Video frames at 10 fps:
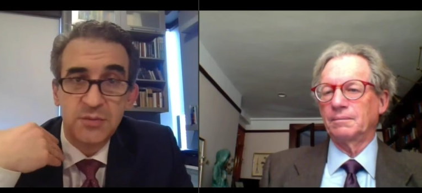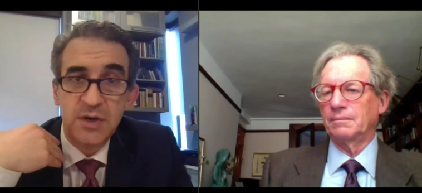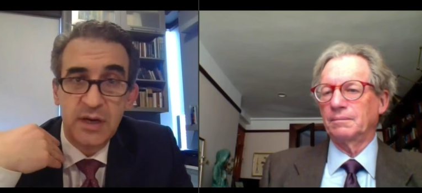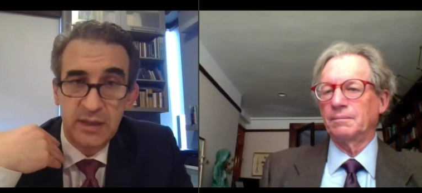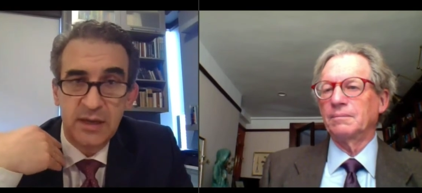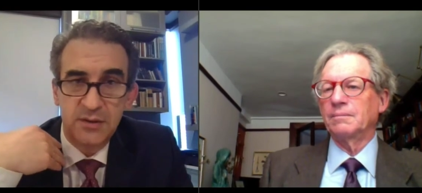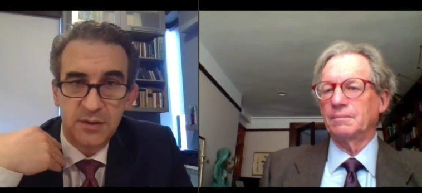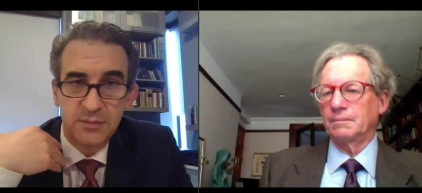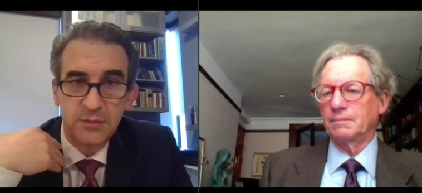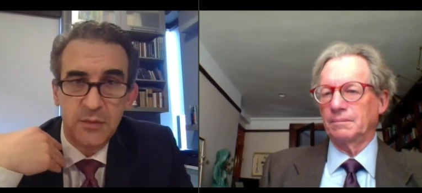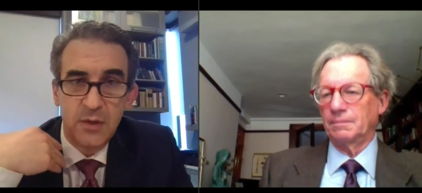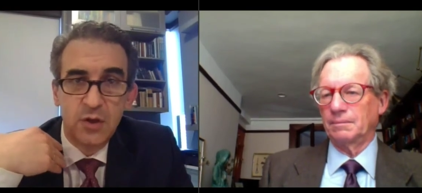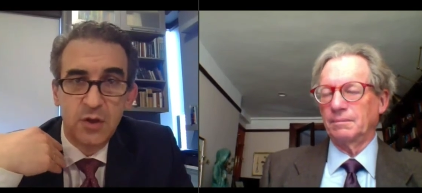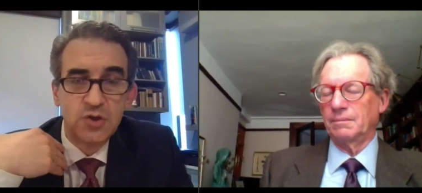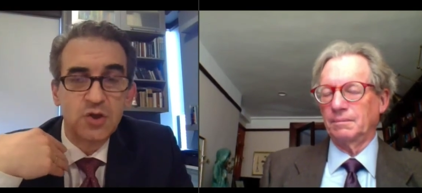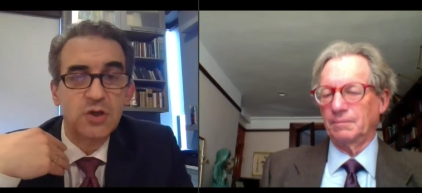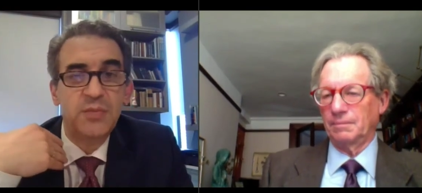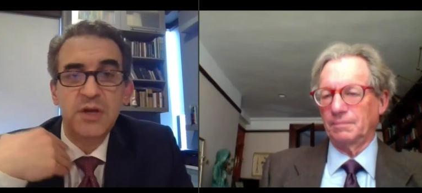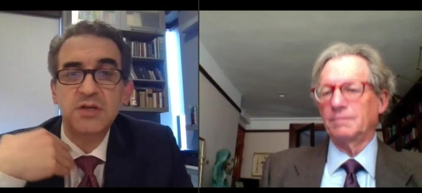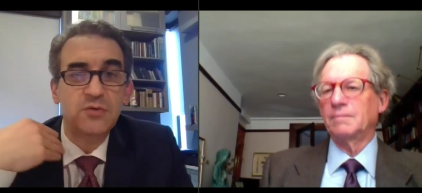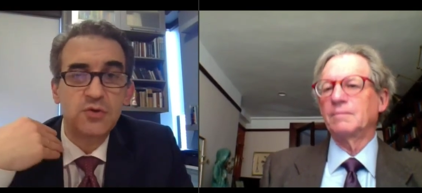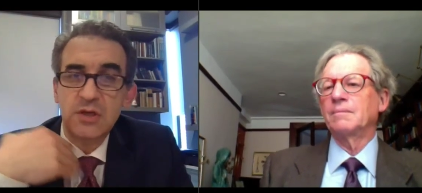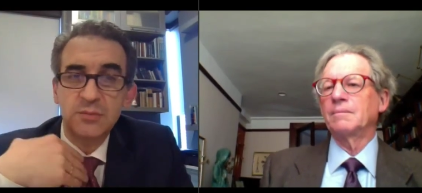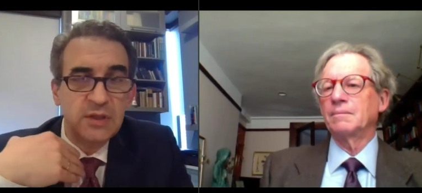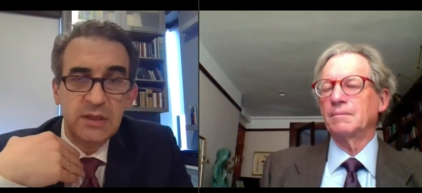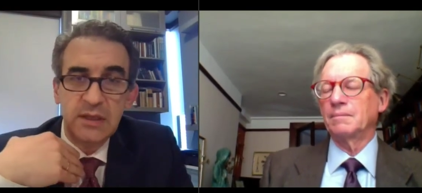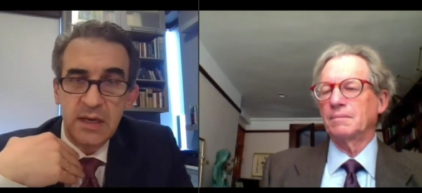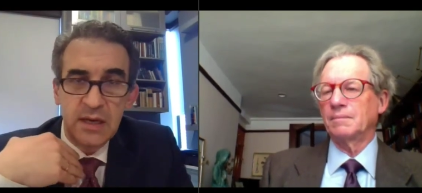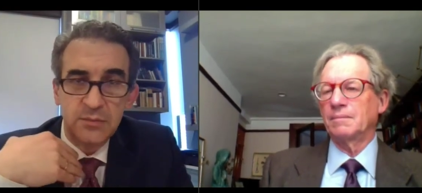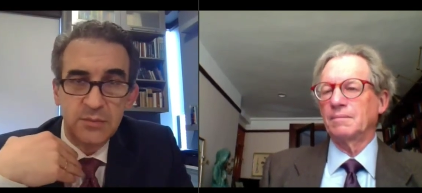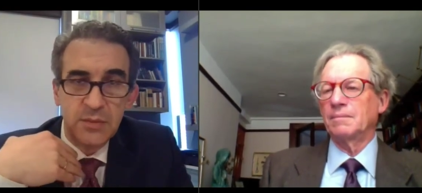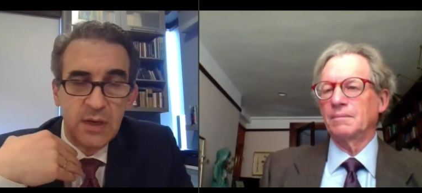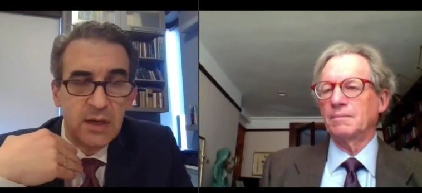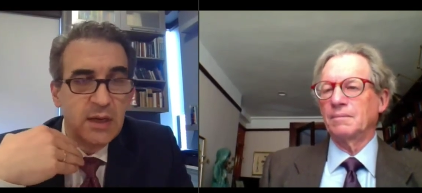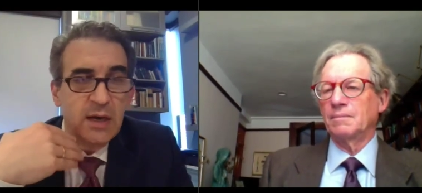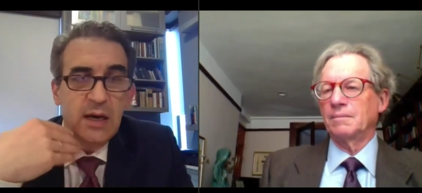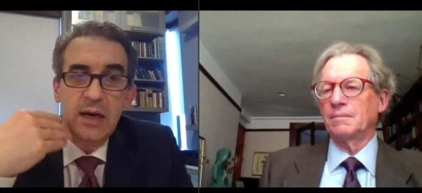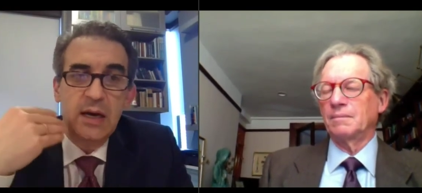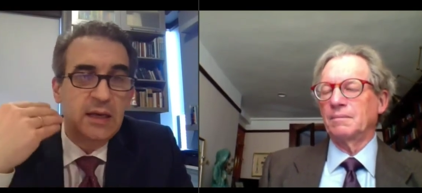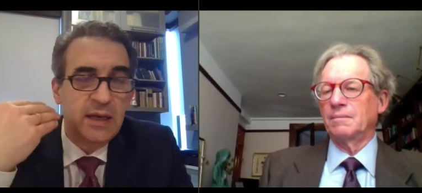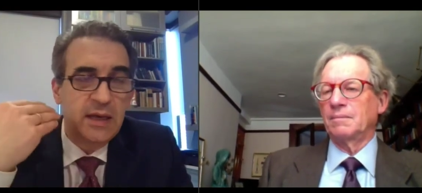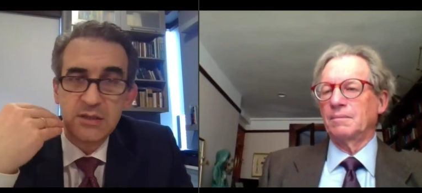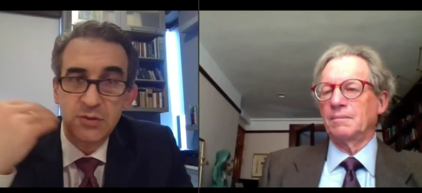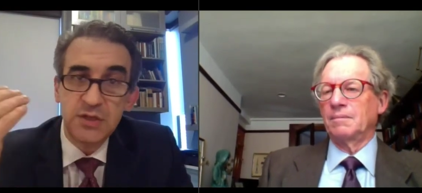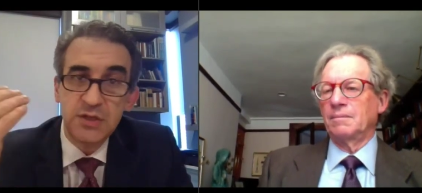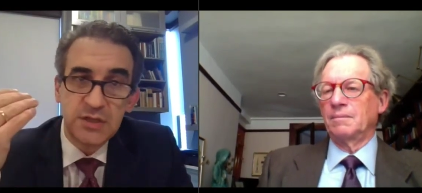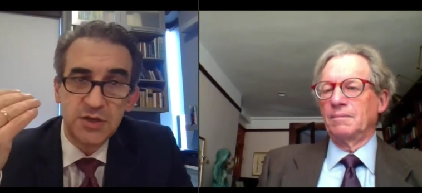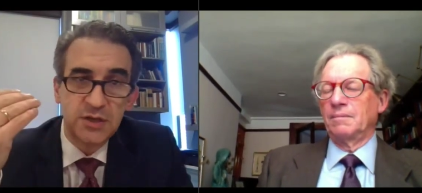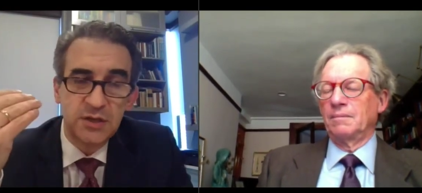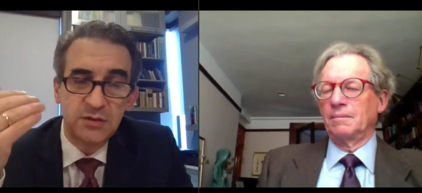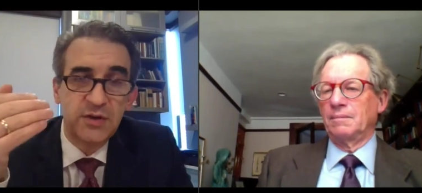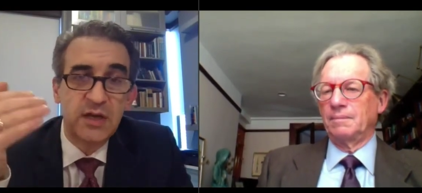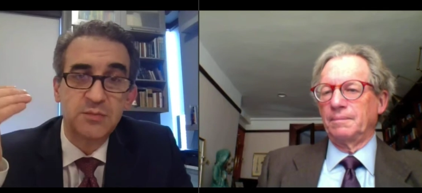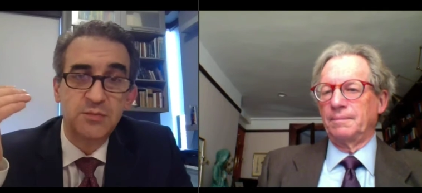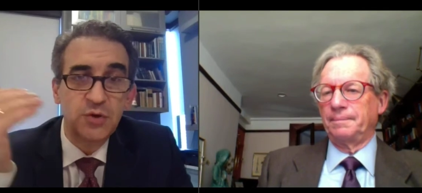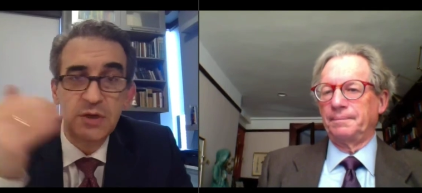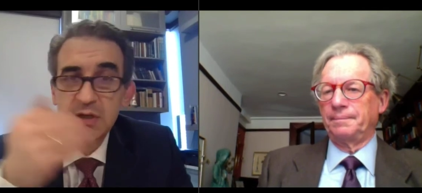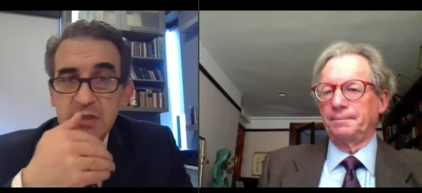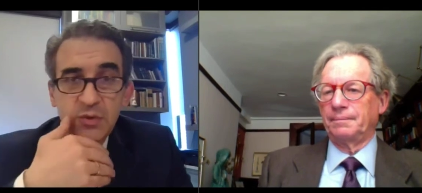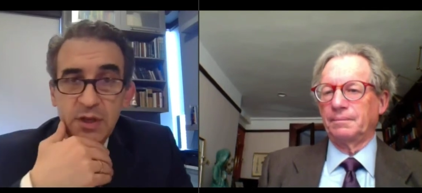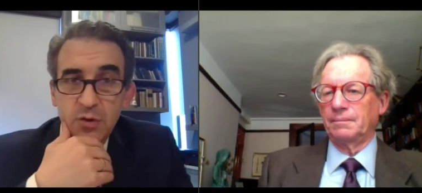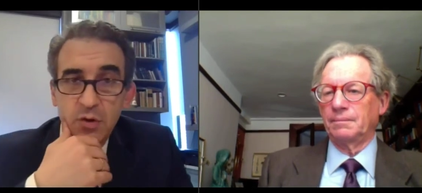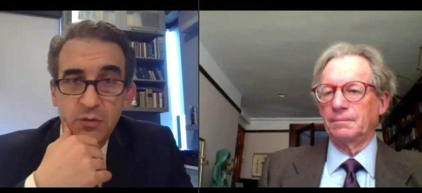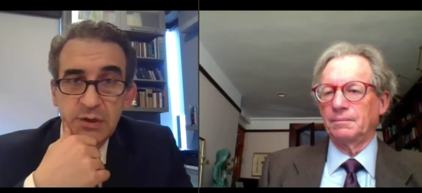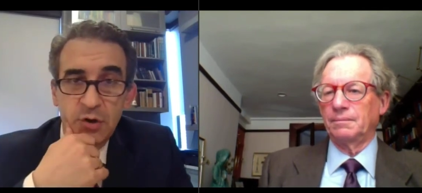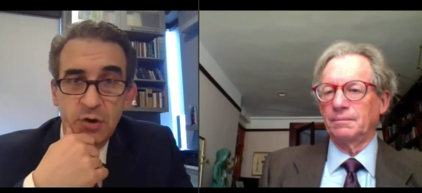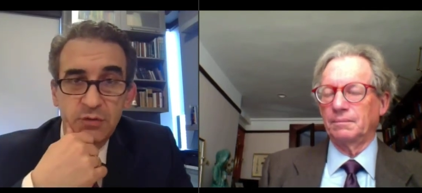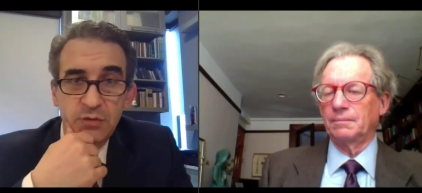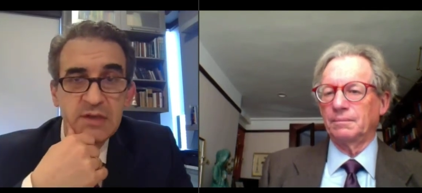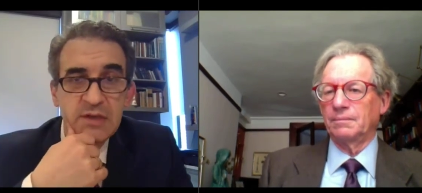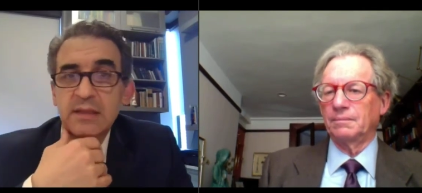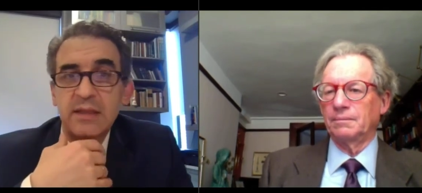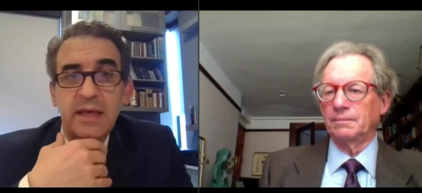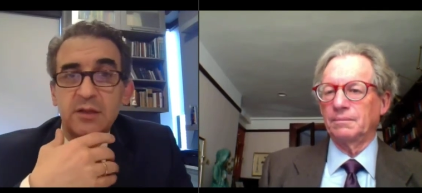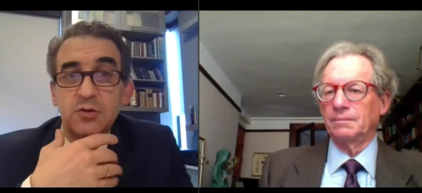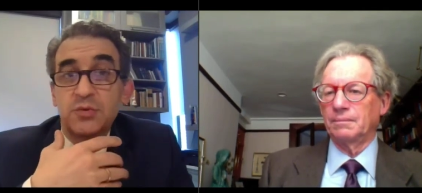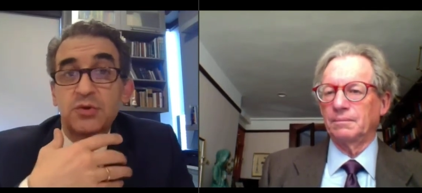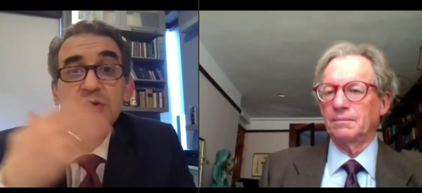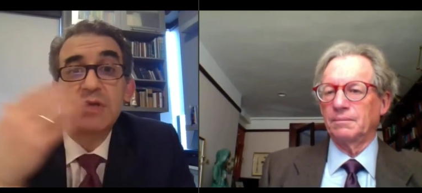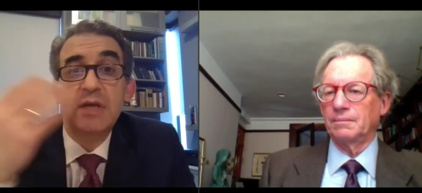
Speaker 1: the brain either so the patient who is completely numb uh, and has no sensation in the face, putting a stimulator over the nerve is unlikely to produce